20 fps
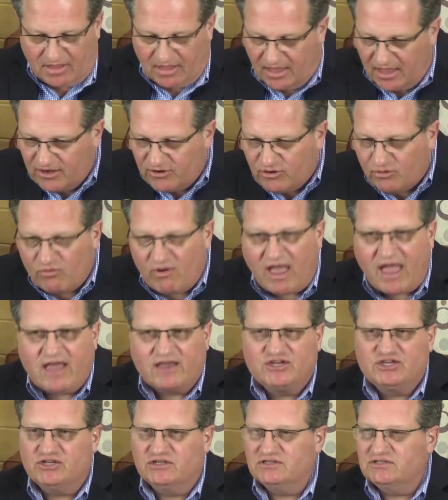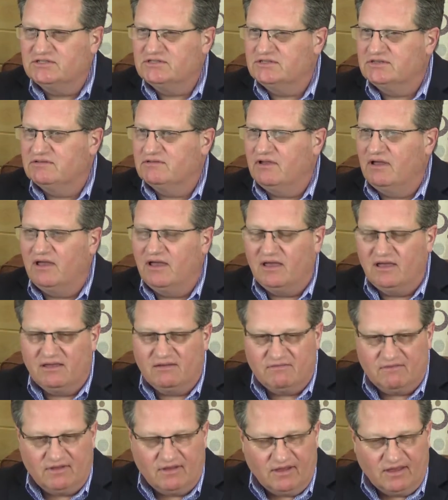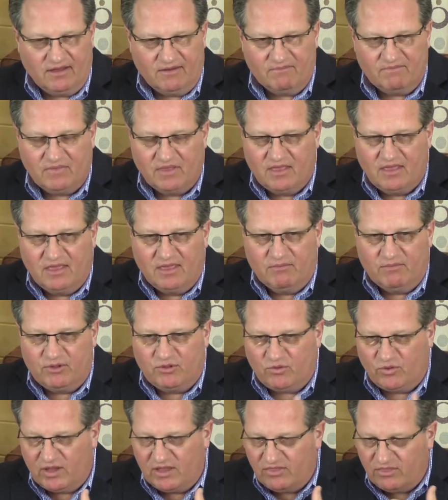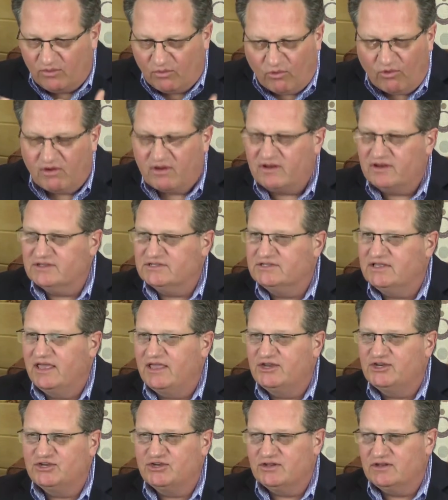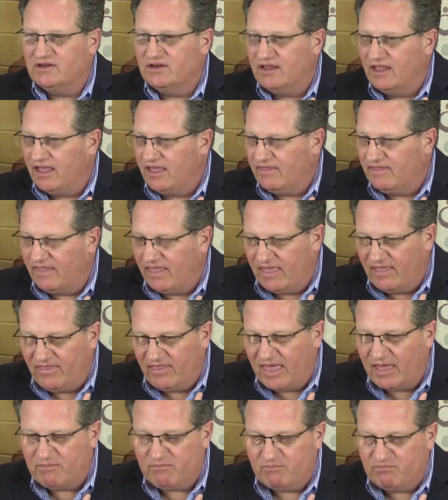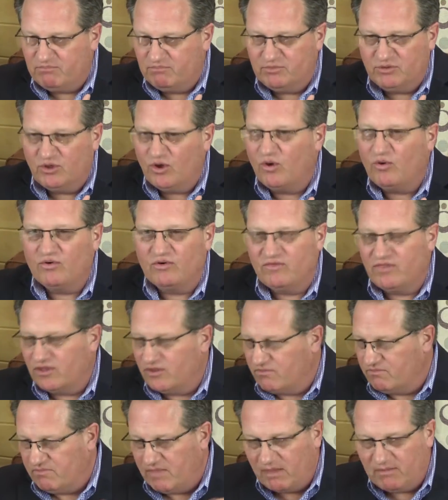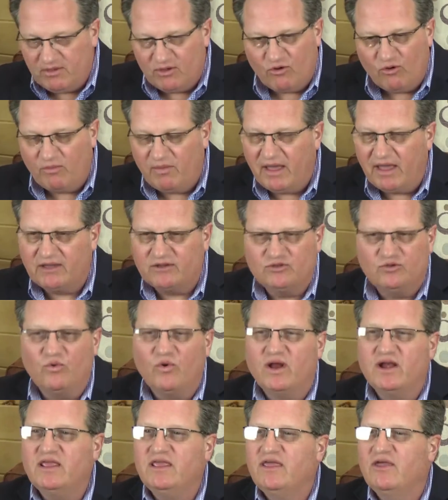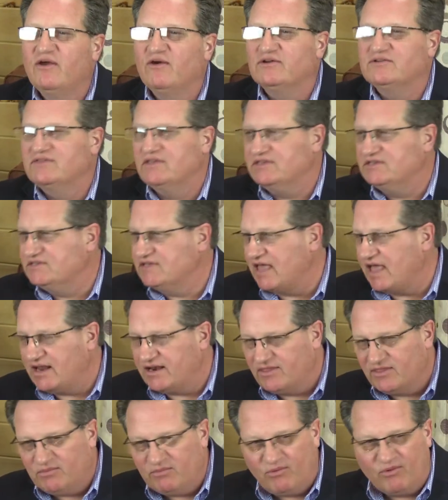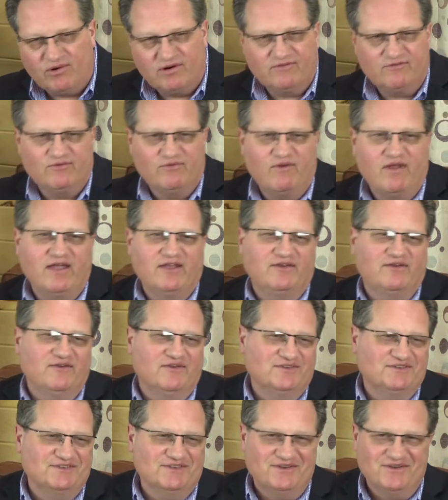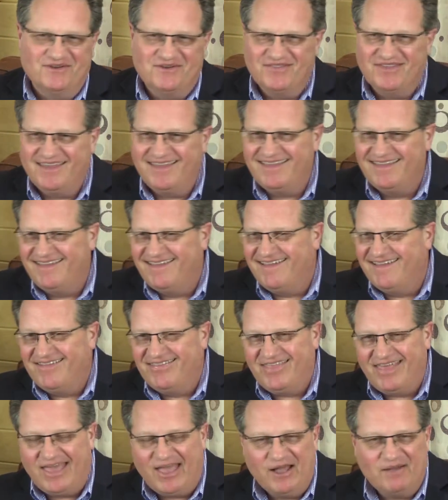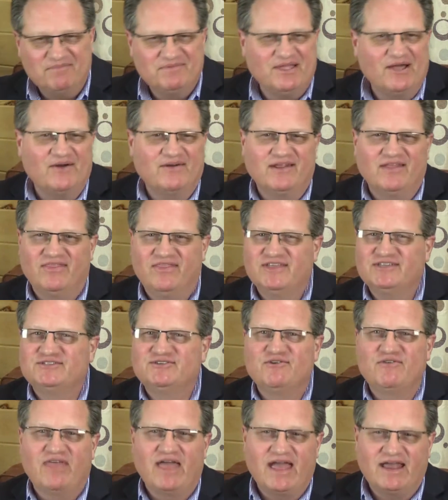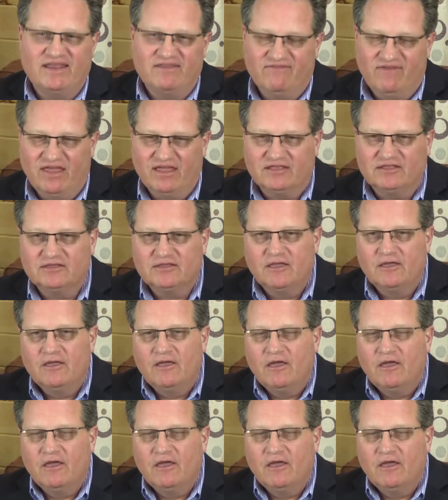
interactions between the organization and that donor that maybe go back 20 years. They sat on the board of directors, you know, they helped out at this or that event.